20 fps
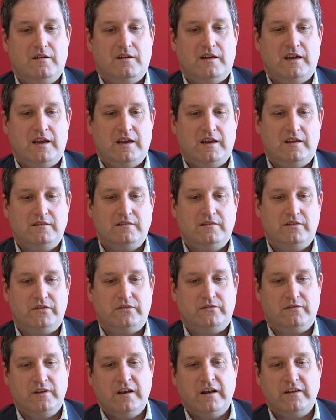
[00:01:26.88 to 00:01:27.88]
And,
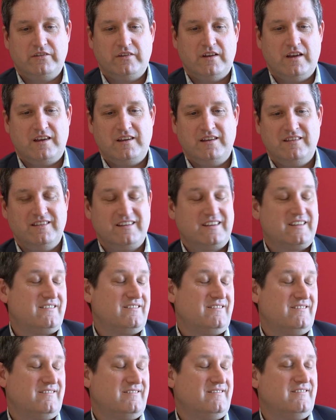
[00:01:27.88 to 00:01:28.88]
say in
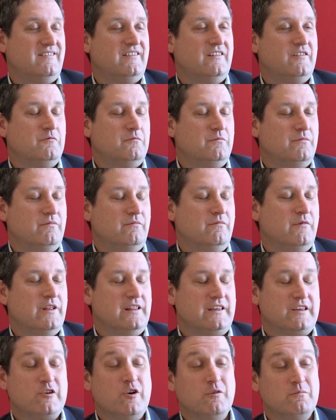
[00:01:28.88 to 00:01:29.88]
the
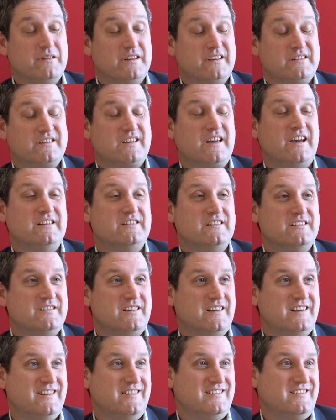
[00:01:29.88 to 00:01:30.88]
really complex cases you
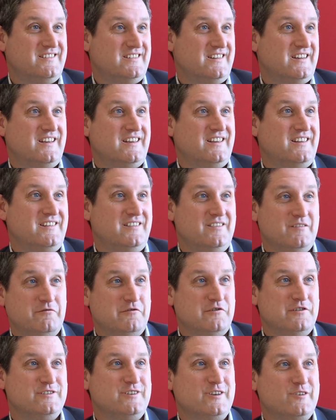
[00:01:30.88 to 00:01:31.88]
get, say, in the
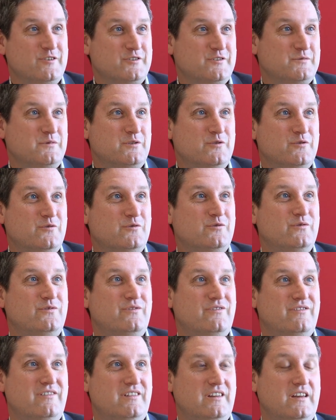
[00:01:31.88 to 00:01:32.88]
forensic hospital,
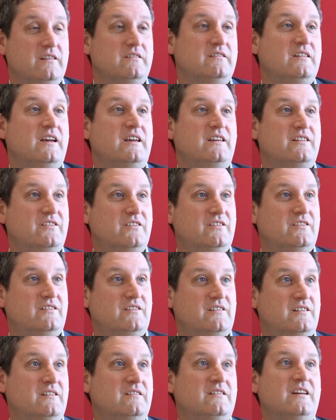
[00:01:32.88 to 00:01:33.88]
it
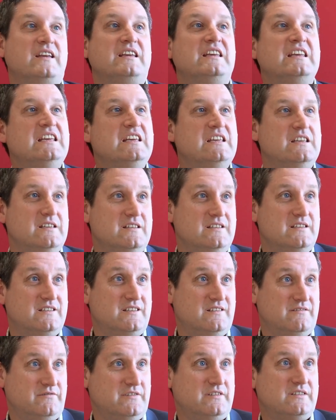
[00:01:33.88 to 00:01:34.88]
can take
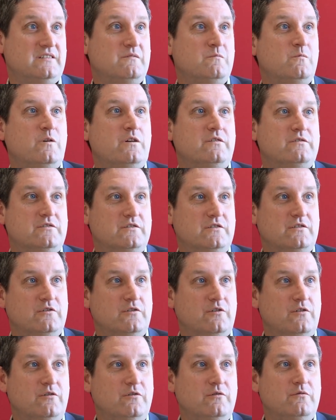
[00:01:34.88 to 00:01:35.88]
years for someone
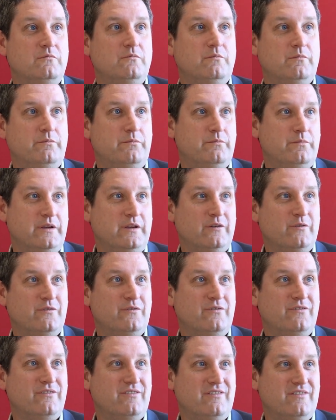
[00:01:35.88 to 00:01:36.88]
to be
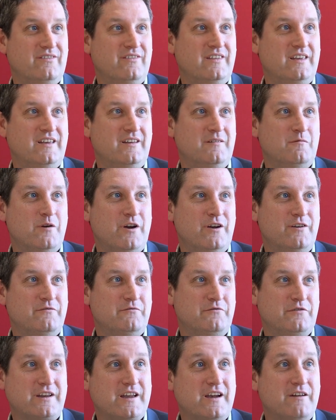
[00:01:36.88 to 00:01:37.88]
on their road
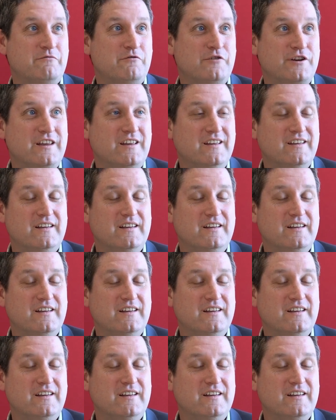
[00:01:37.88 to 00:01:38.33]
of recovery.